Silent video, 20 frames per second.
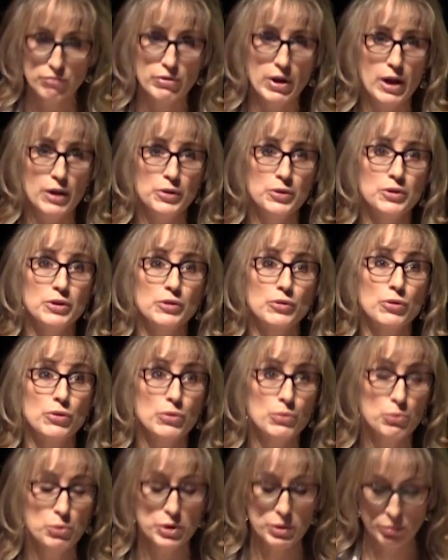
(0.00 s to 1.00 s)
Valued at
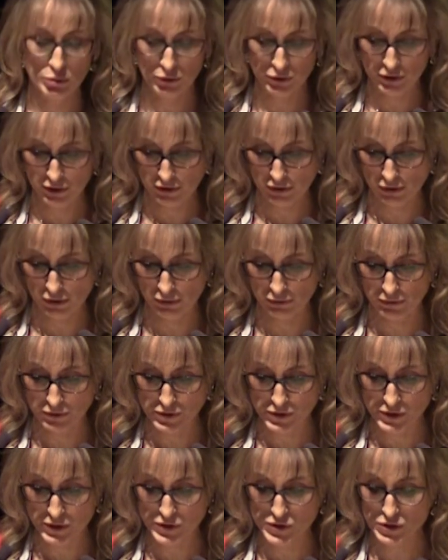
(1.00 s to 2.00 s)
$3 billion,
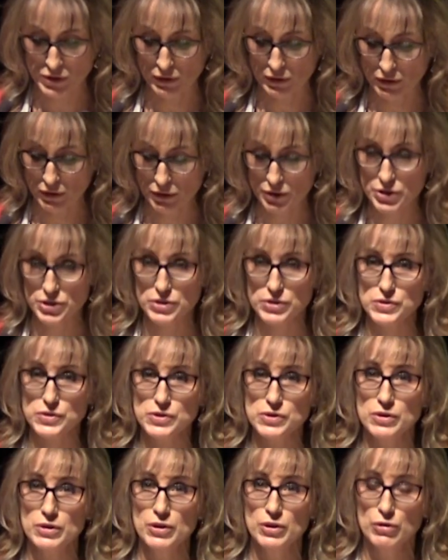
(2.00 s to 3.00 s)
it's the
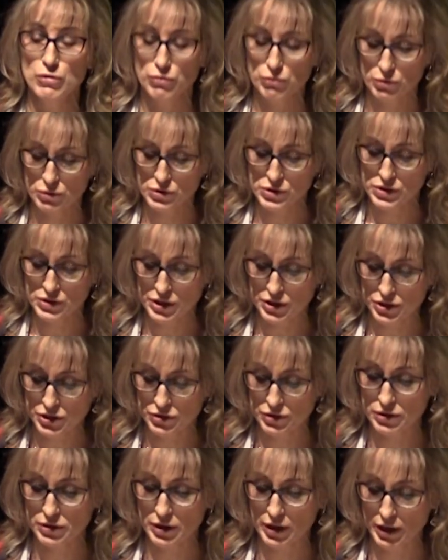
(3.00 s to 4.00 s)
largest First
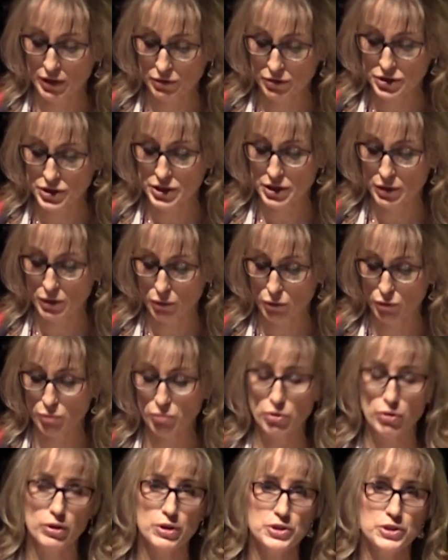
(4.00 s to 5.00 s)
Nation
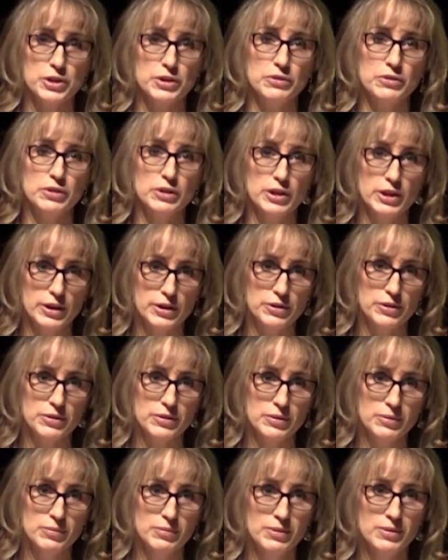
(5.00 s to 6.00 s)
energy-owned project in
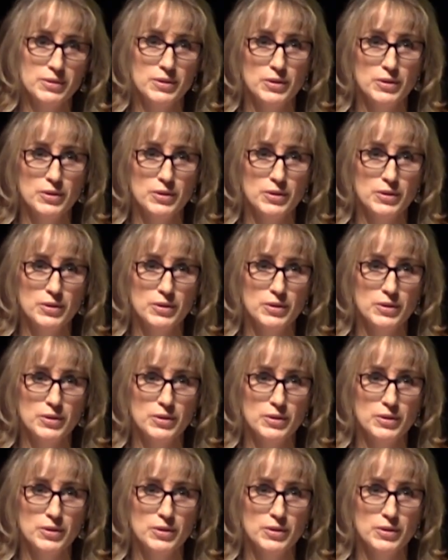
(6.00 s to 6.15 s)
Canada